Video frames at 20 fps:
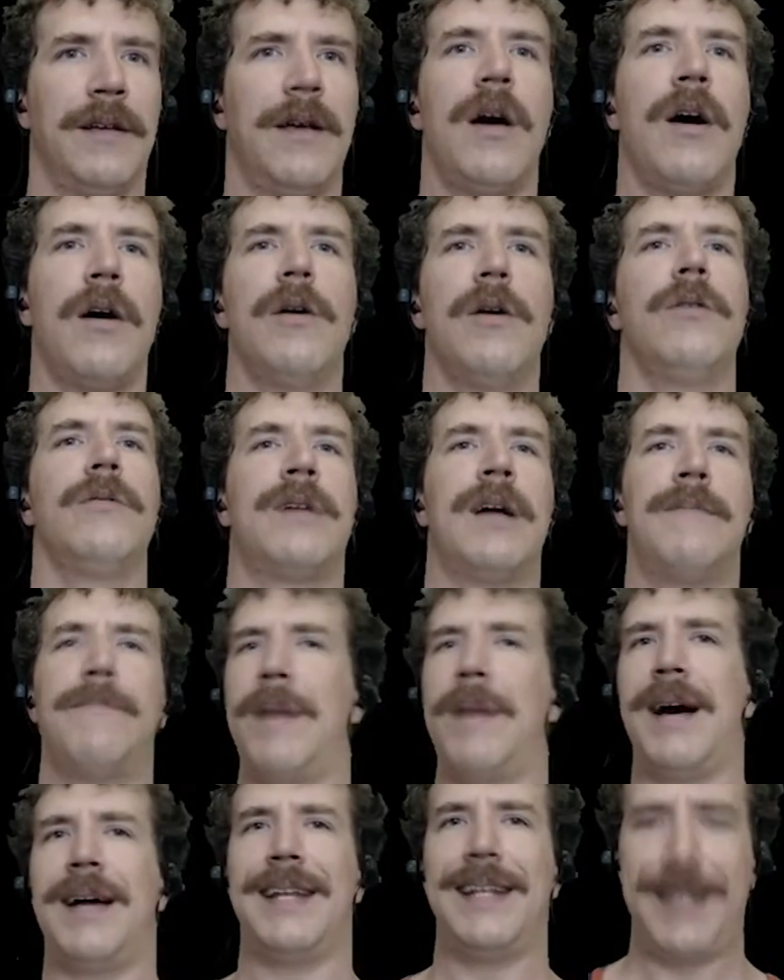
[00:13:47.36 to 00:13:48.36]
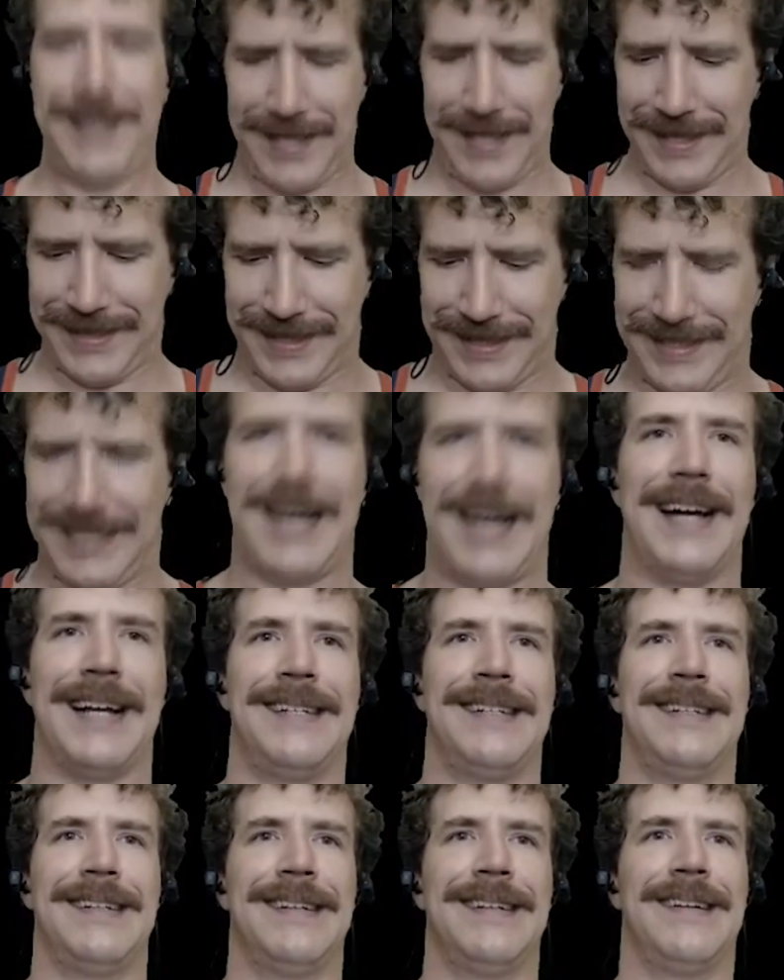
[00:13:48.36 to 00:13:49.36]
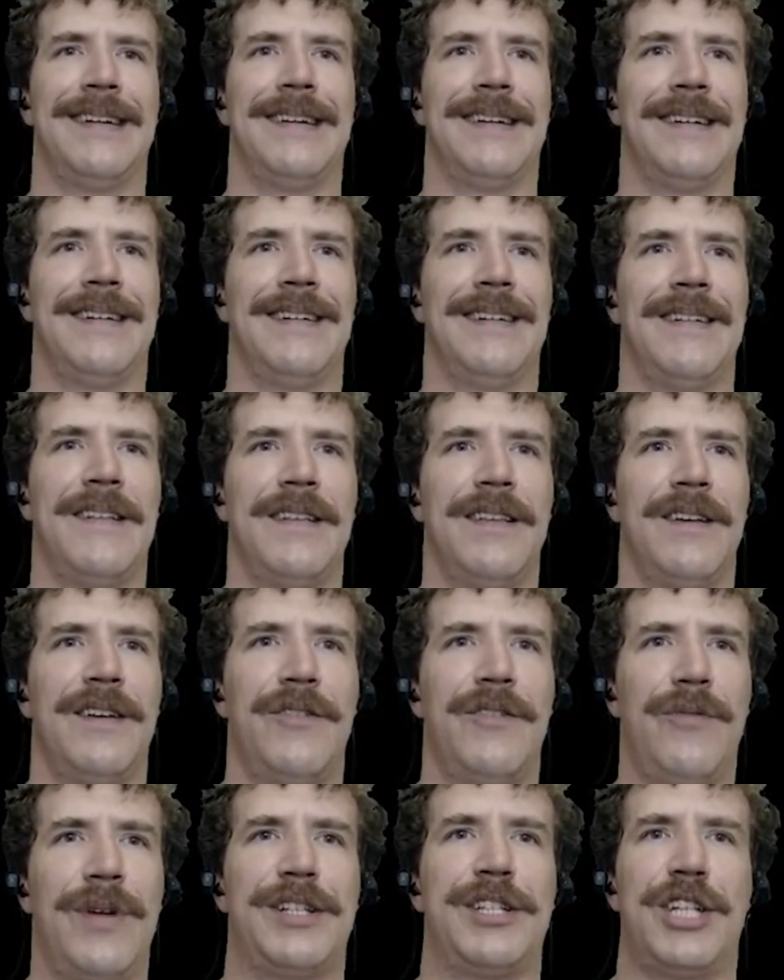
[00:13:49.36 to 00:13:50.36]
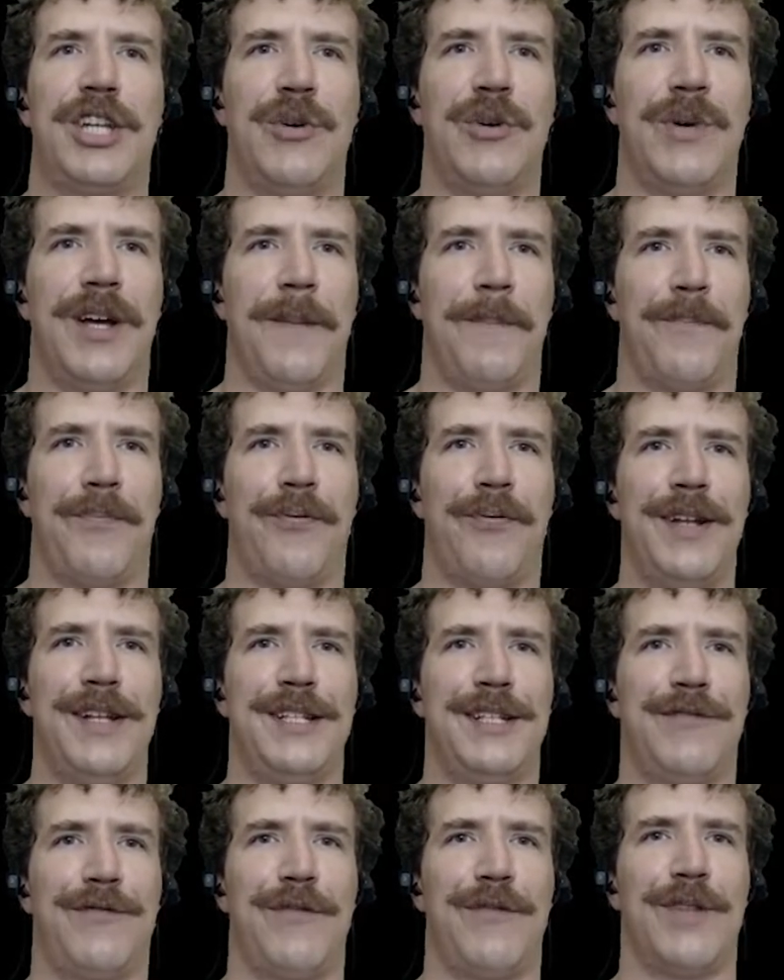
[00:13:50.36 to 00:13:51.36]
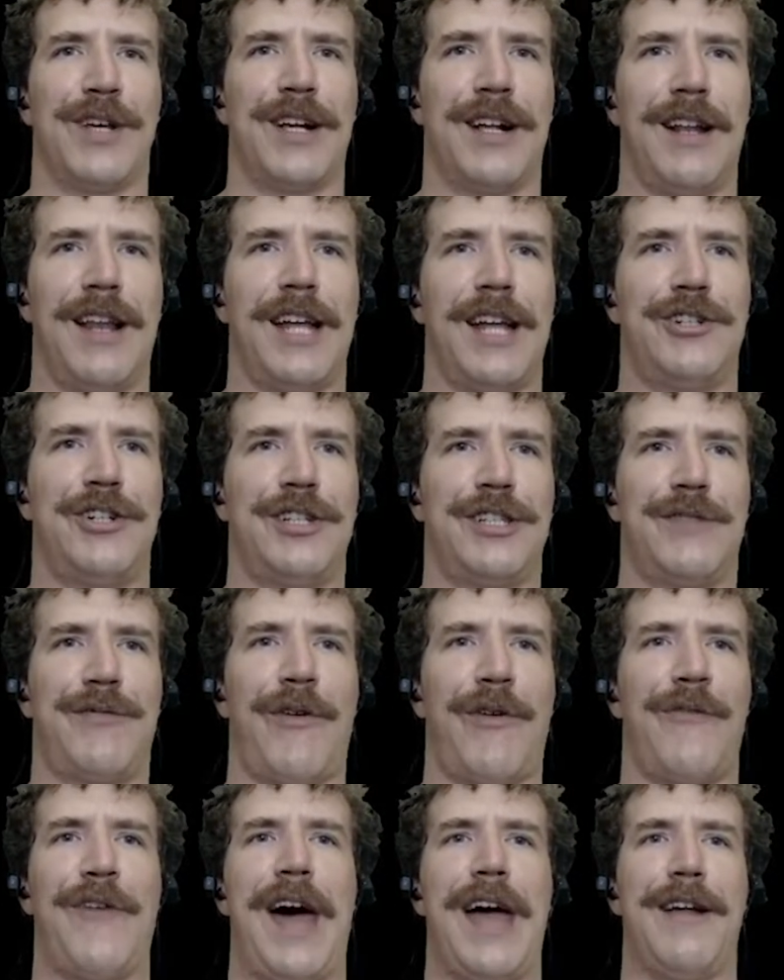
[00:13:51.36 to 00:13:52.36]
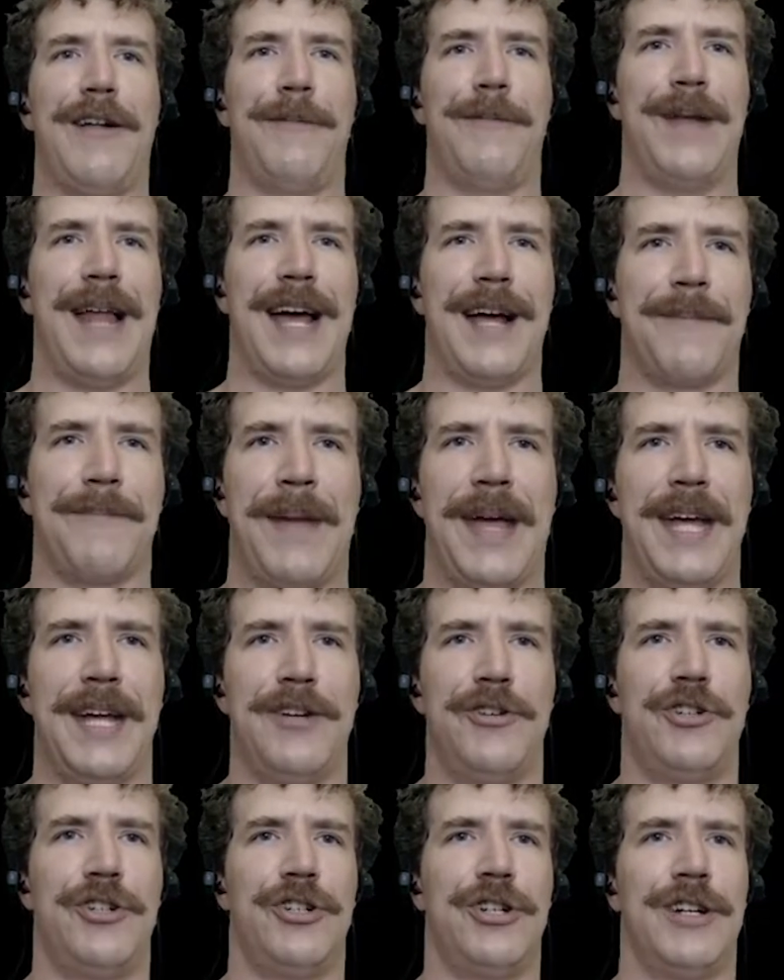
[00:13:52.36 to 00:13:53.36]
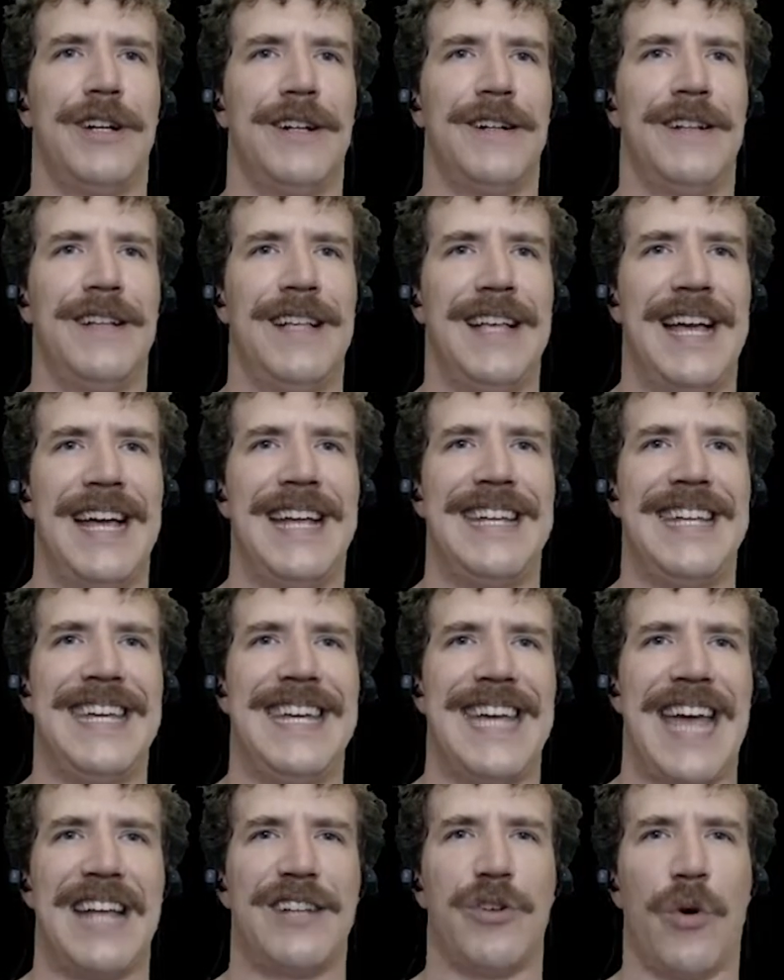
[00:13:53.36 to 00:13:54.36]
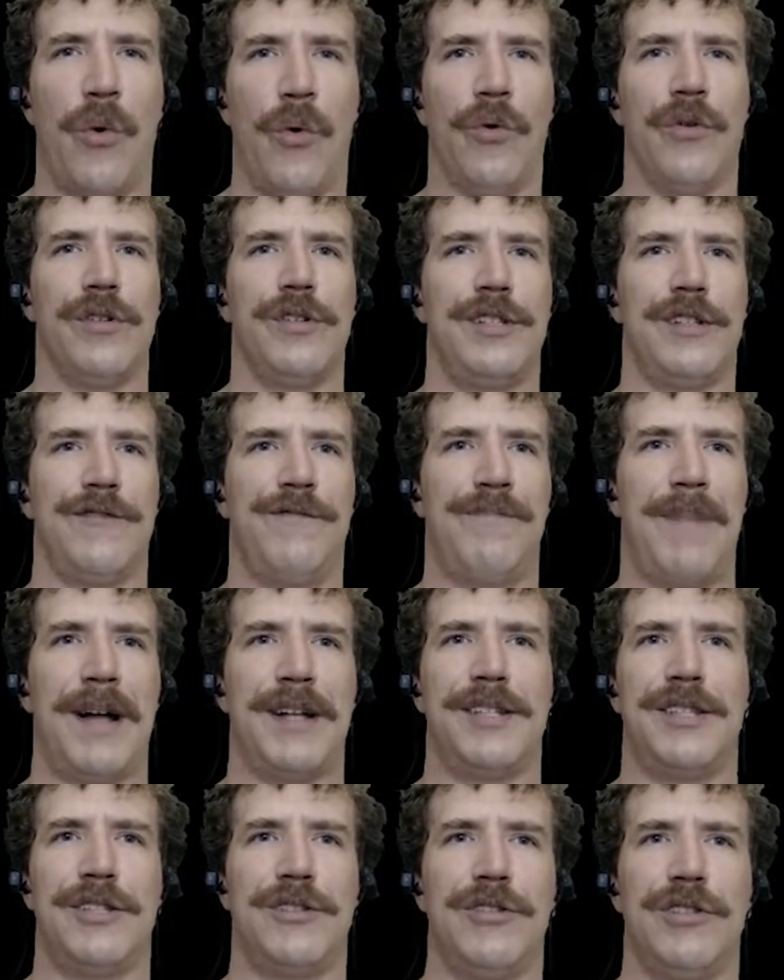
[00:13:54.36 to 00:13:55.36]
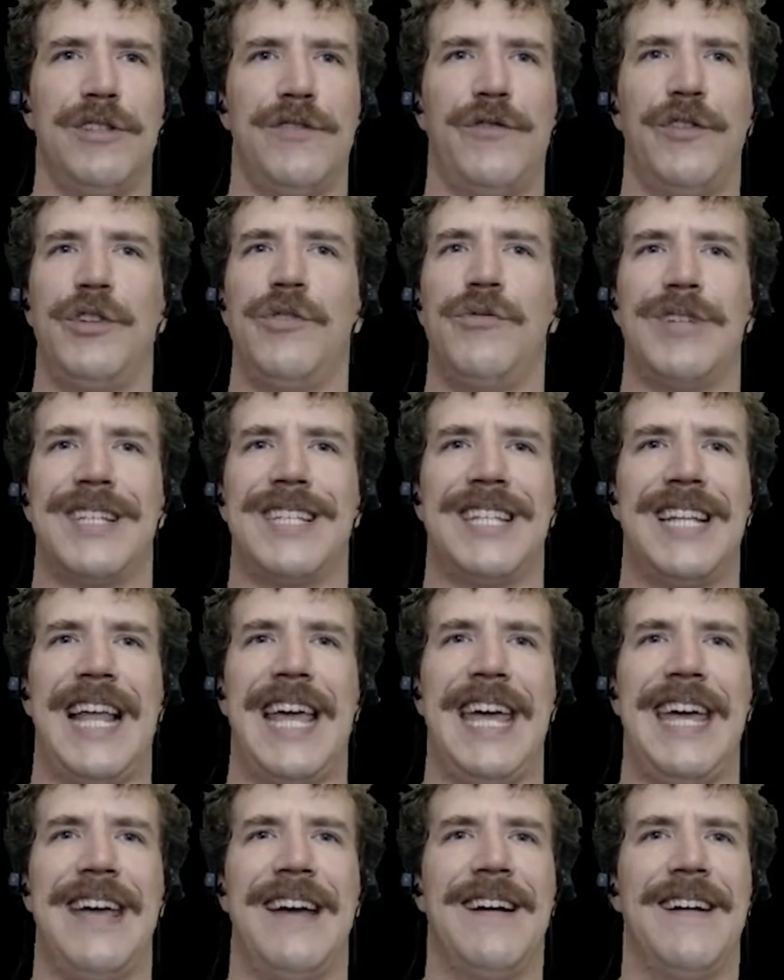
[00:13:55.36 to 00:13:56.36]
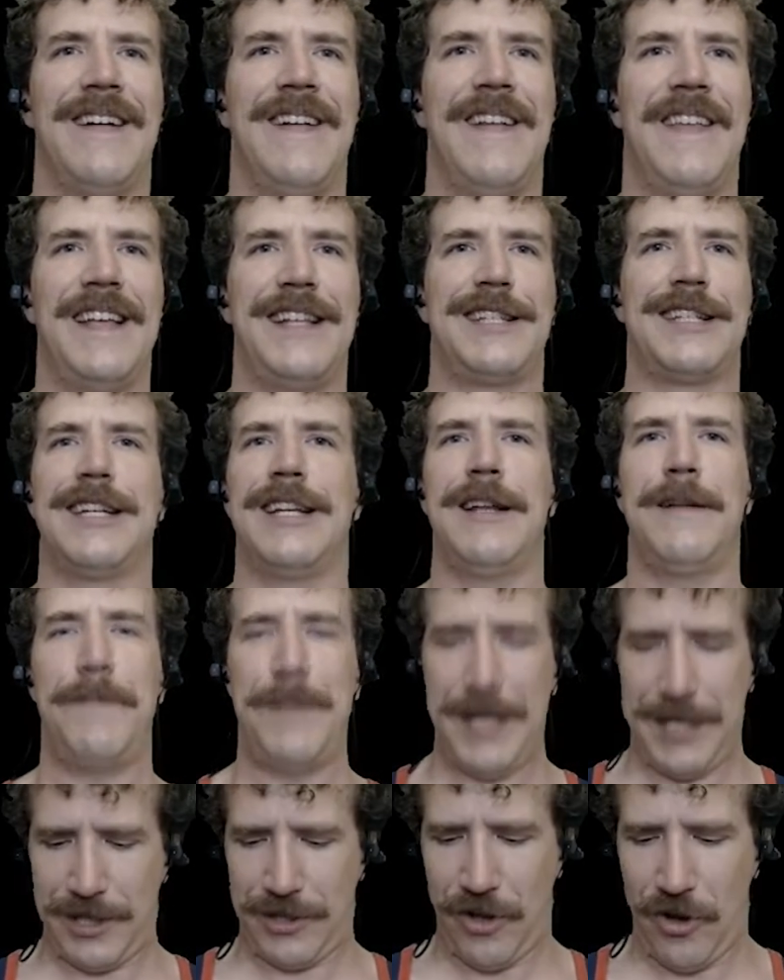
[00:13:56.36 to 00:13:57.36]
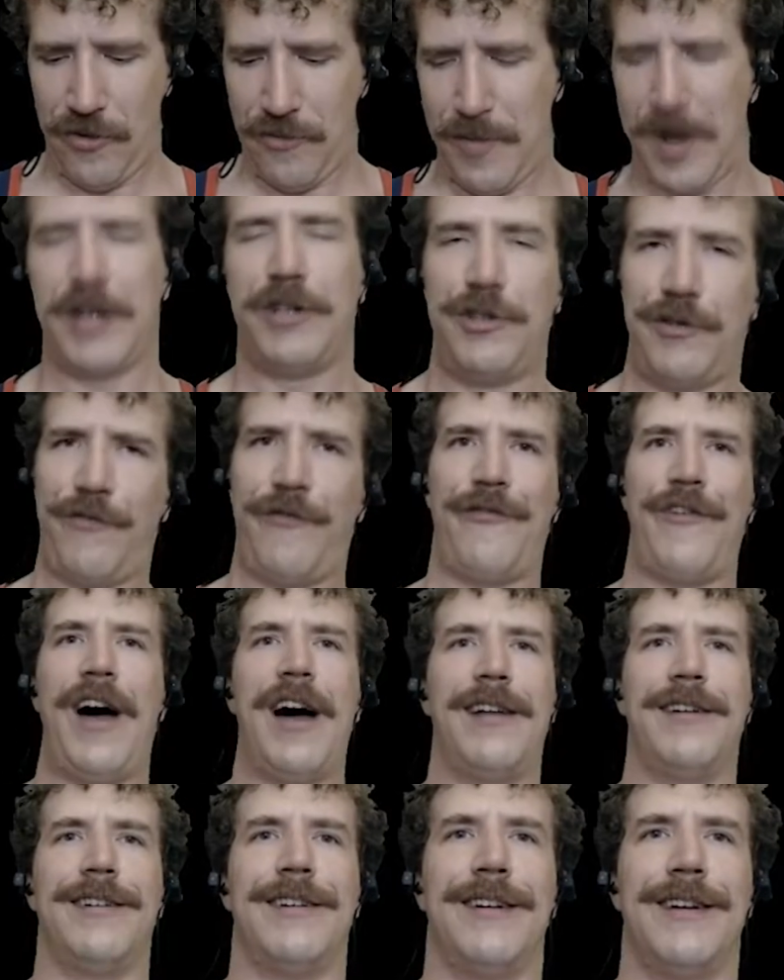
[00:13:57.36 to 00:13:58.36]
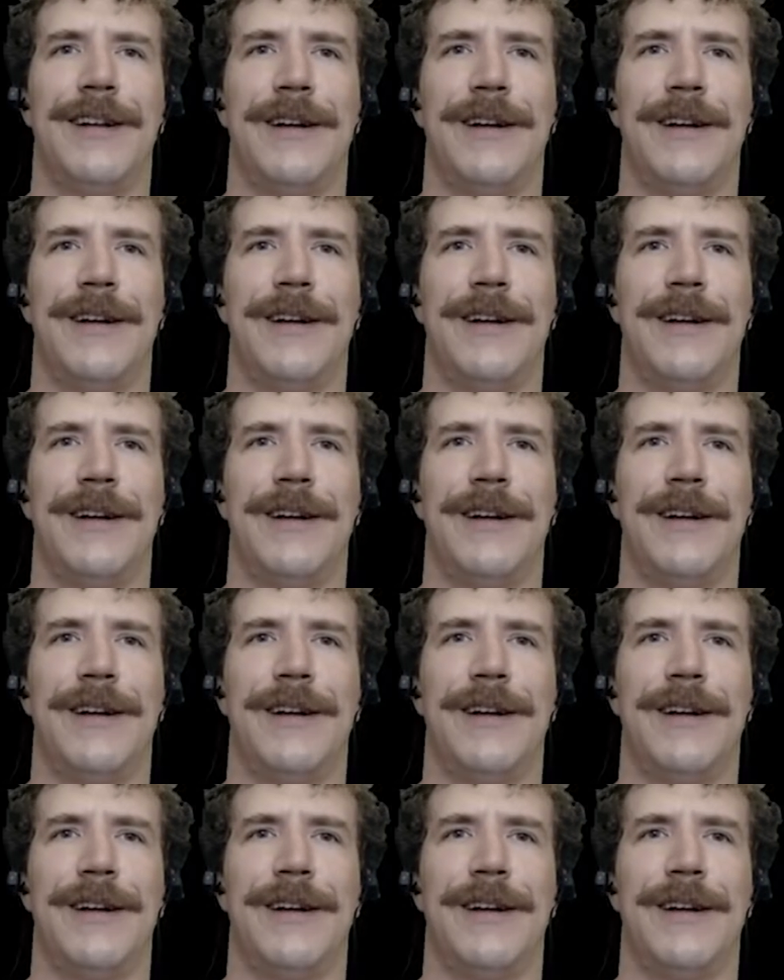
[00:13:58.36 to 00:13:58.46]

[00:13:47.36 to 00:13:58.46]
Oh, come on, it does not. Rescuing a prince from the clutches of a vile black mage, and he has hordes of monsters for you to slay. It's going to be so much fun.